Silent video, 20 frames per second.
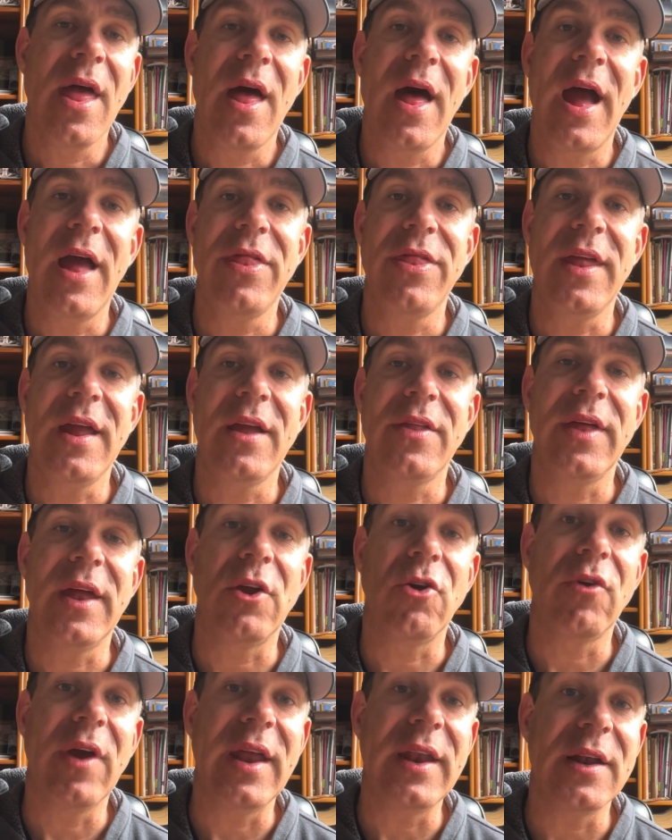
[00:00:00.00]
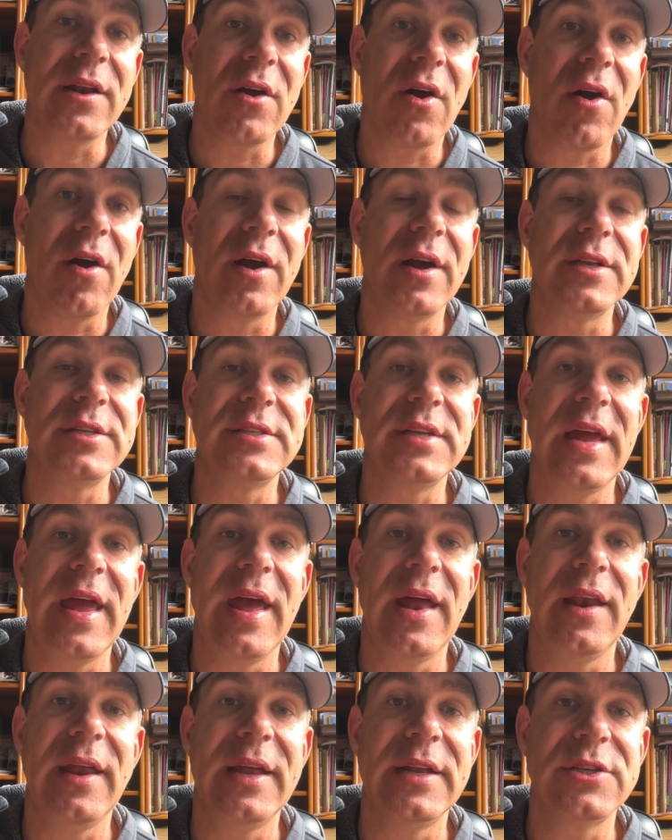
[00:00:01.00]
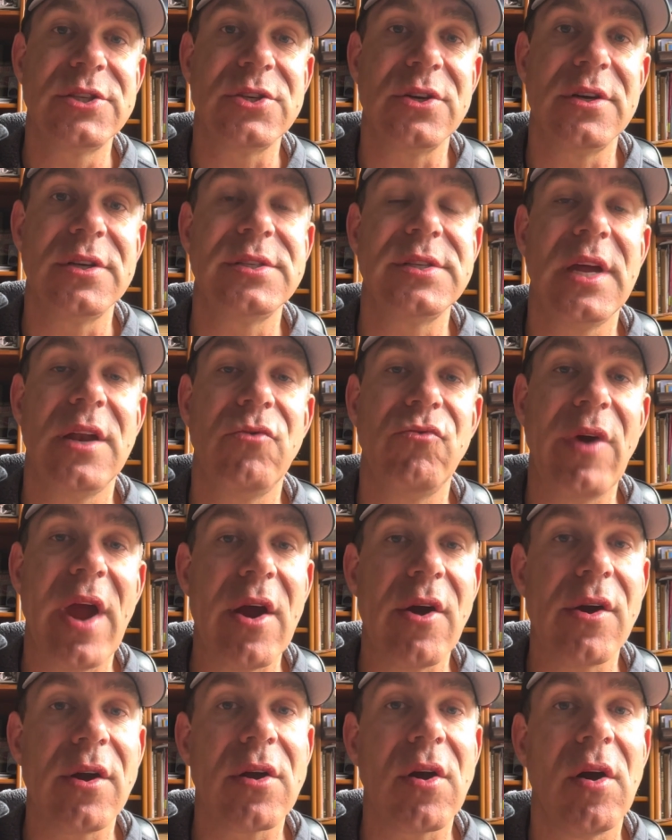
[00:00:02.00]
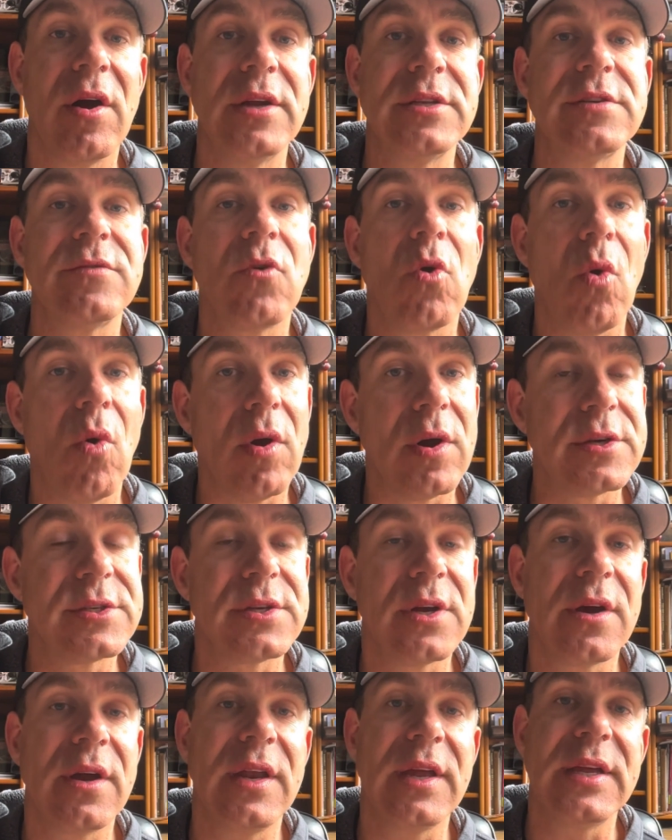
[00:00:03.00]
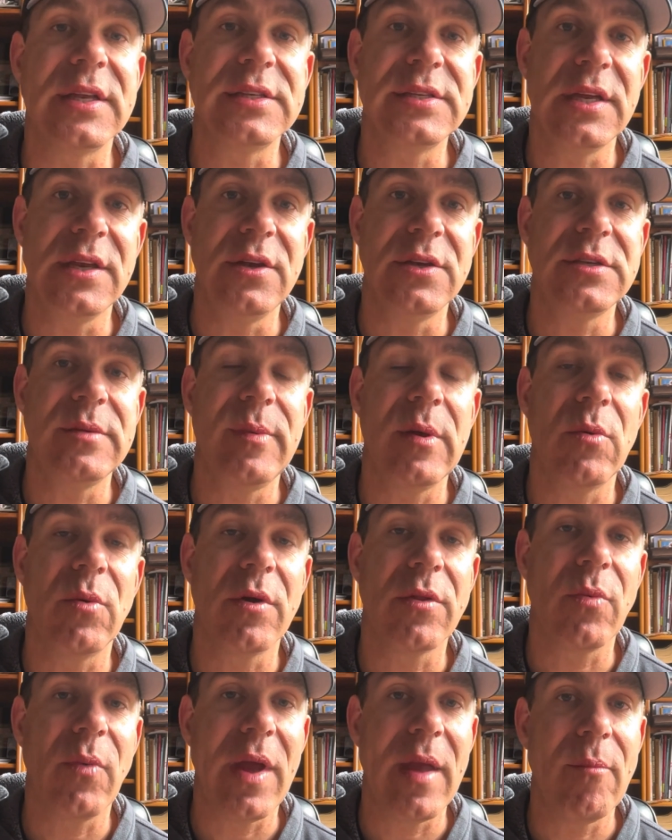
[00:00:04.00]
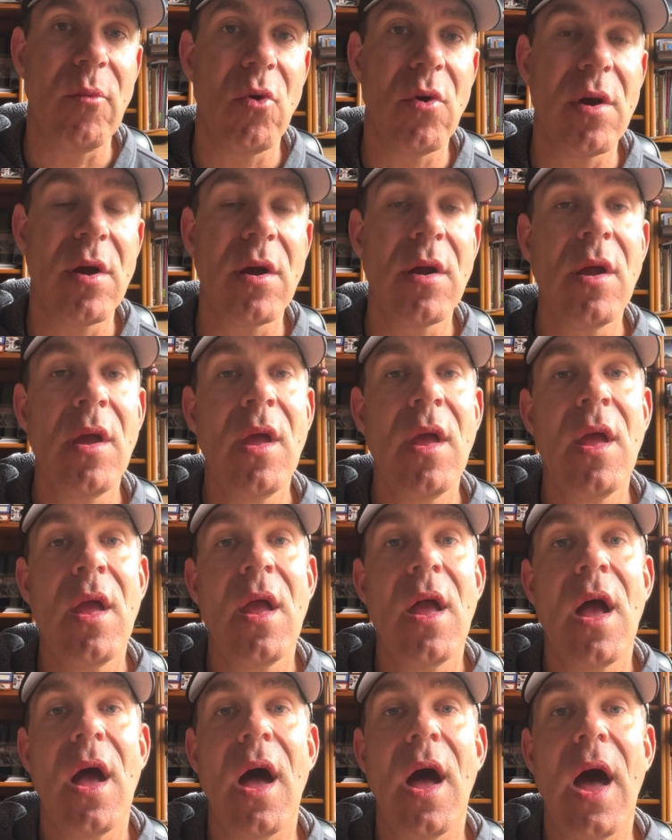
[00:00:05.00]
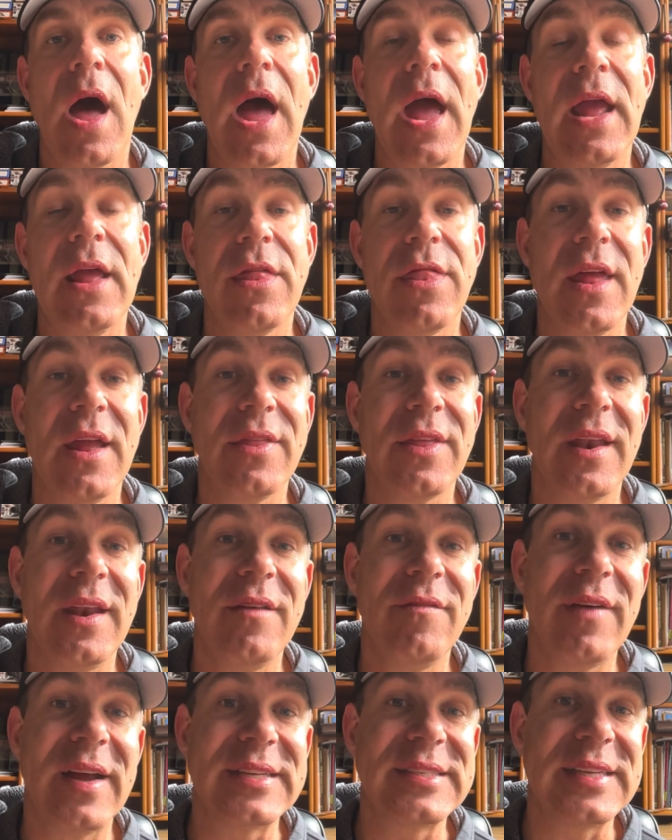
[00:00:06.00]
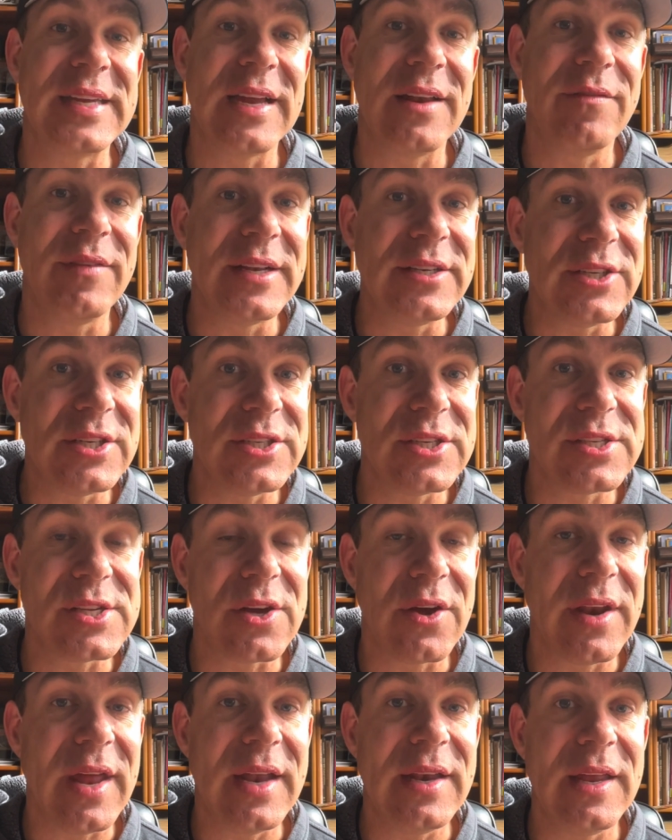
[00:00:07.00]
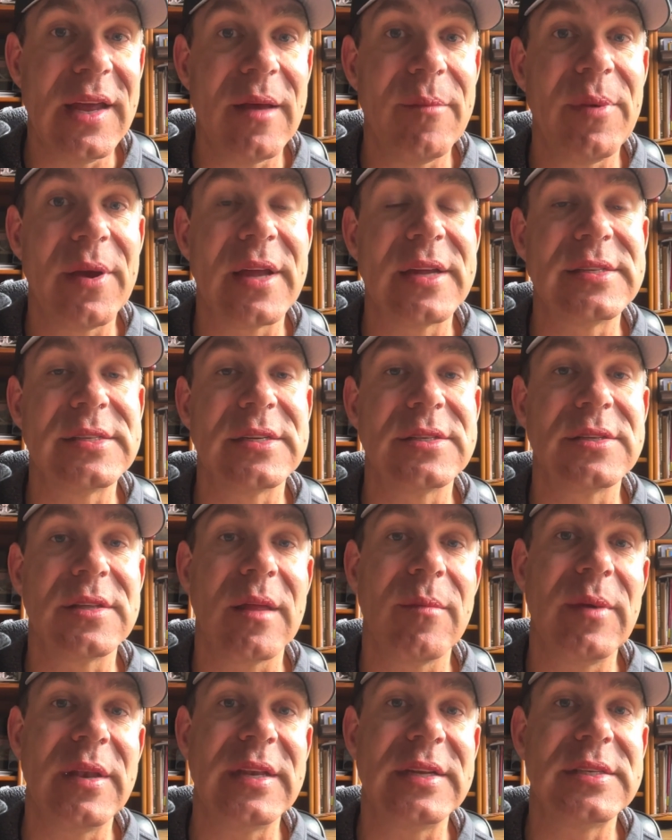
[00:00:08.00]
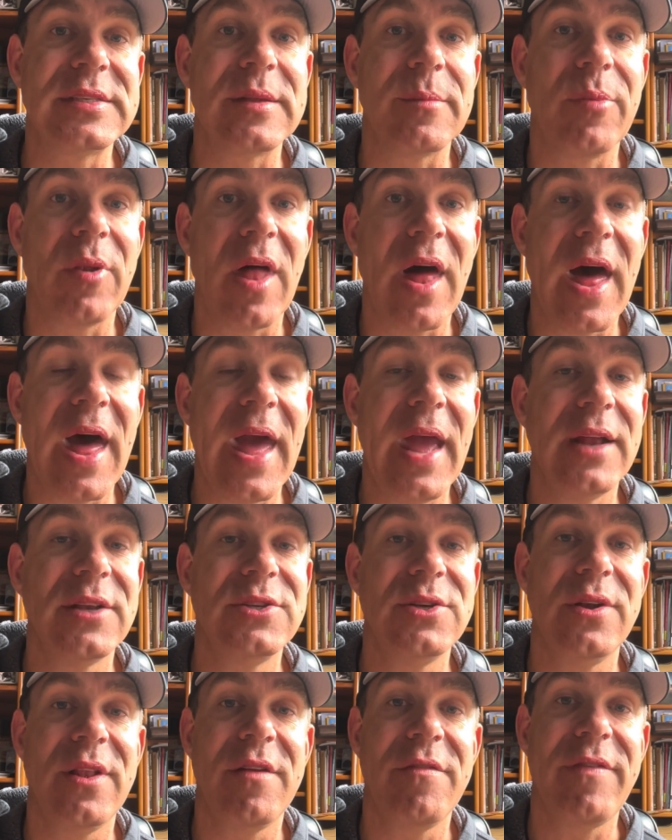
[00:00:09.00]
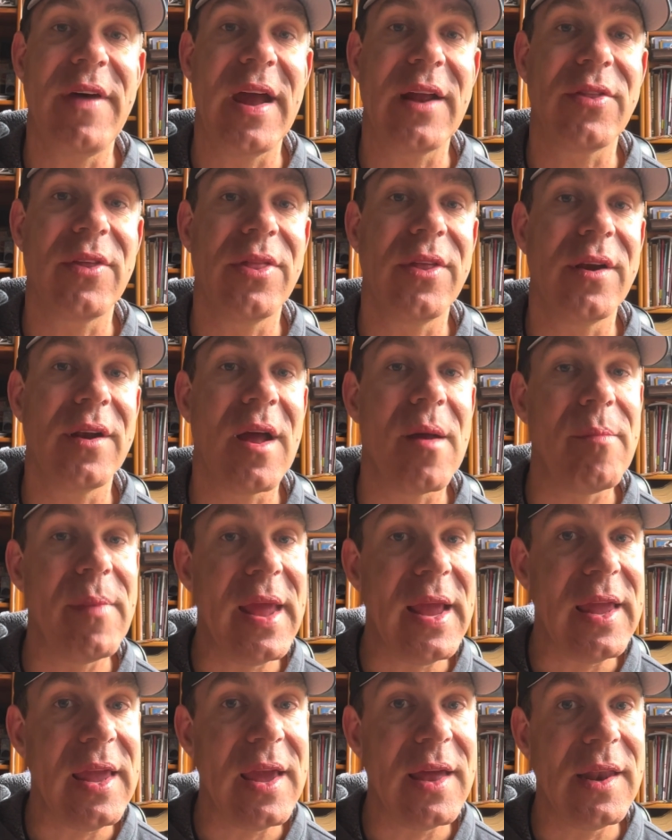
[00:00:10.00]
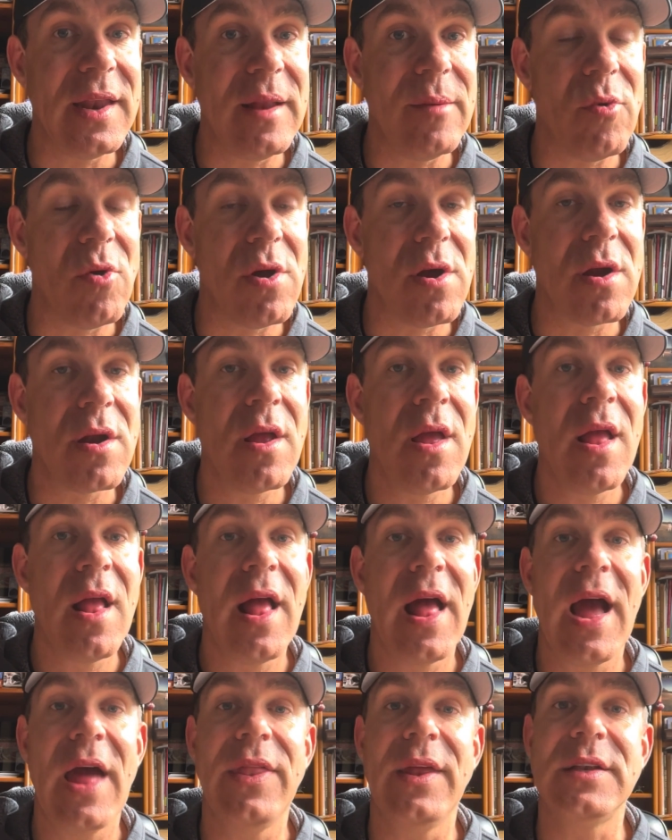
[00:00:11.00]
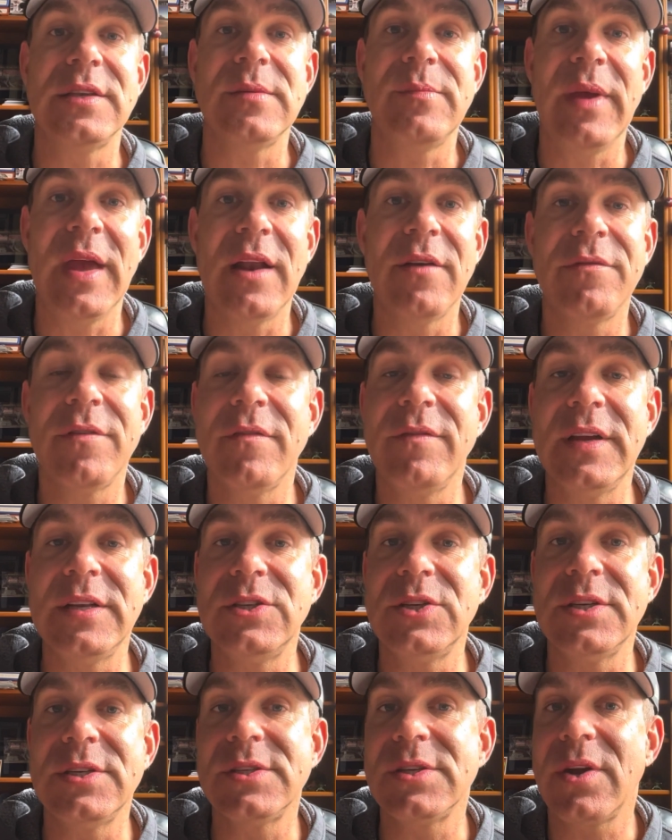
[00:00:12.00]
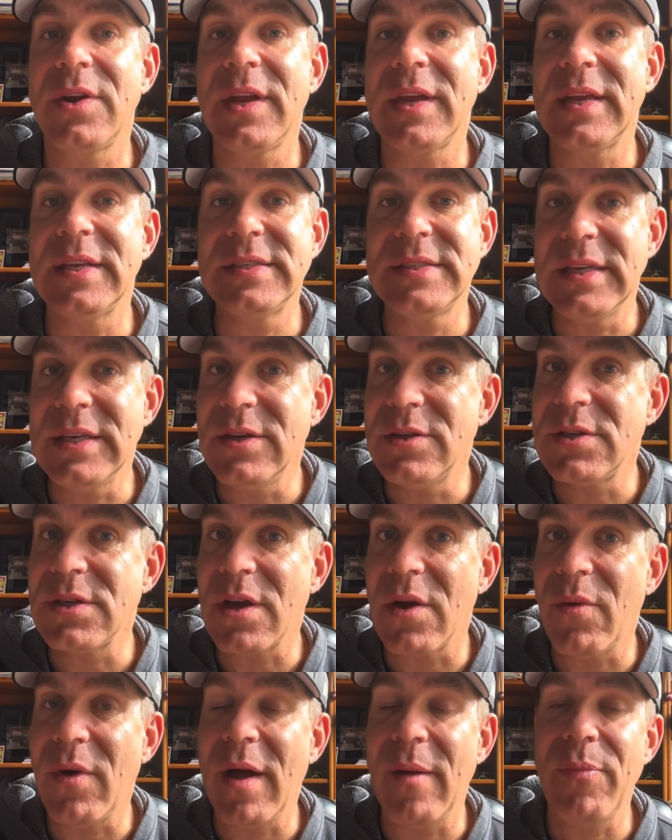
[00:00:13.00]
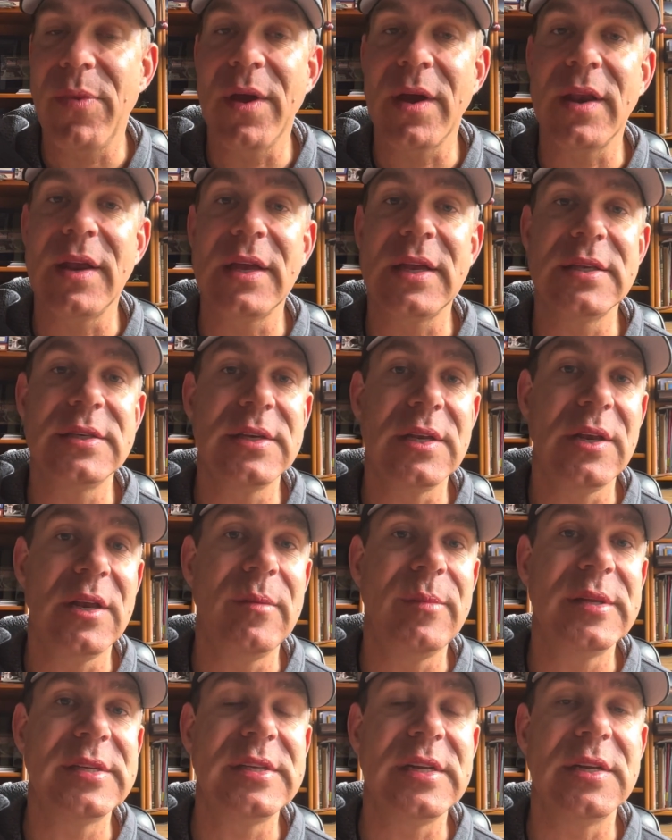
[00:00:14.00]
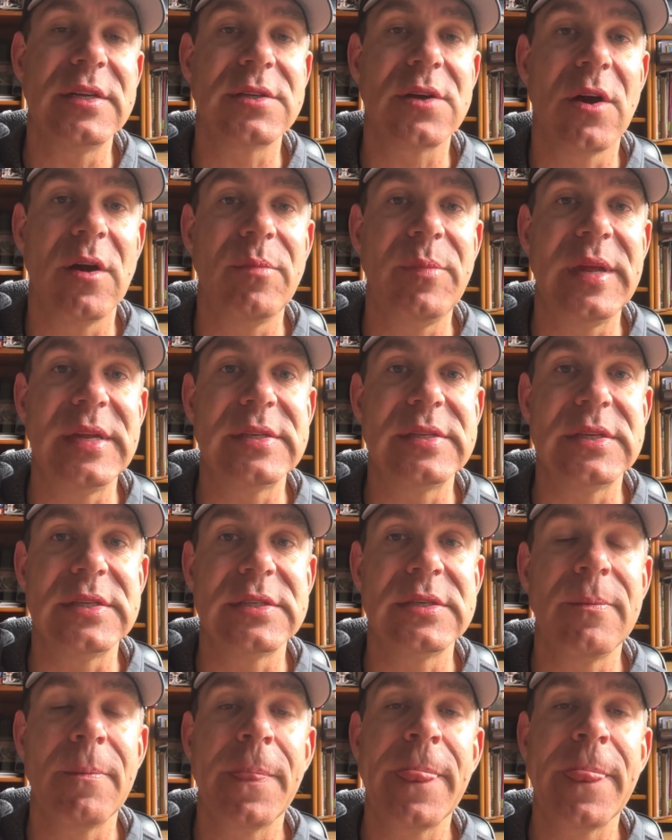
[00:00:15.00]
I think that graded cards and inserts and rarer cards, of course, are going to continue to be worth way more. I think that investing in vintage is a good idea because there's limited supply due to the fact that they're not making it anymore. I think demand for vintage is going to continue to go up. They're going to continue to be seen as art pieces.